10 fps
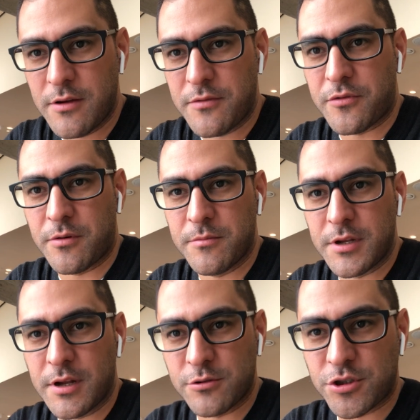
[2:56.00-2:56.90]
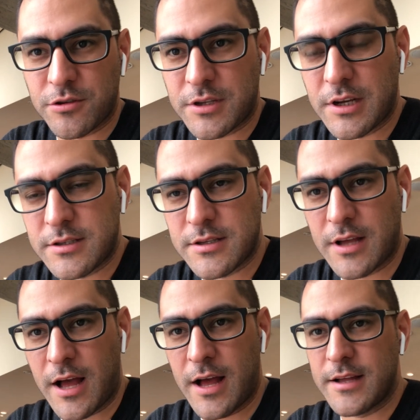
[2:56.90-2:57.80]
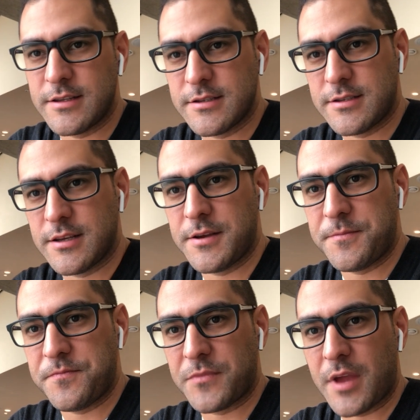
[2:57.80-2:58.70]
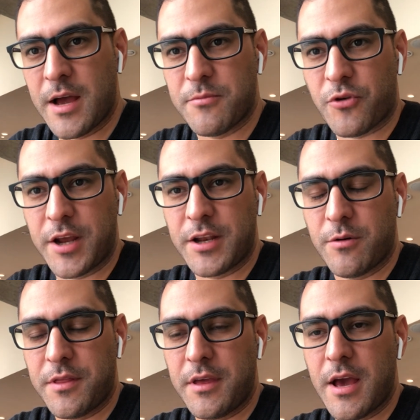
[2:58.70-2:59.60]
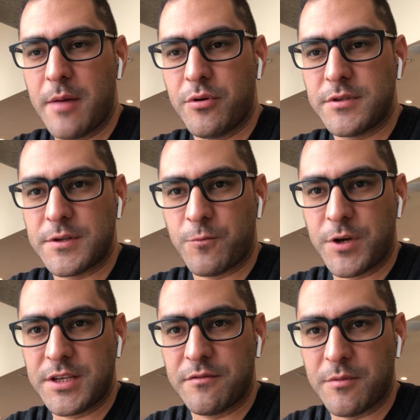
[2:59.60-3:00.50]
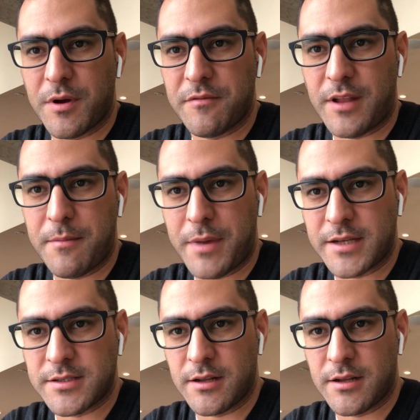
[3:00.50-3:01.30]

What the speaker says: From and out Stuttgart, and I'm right now at the airport and waiting for my flight back to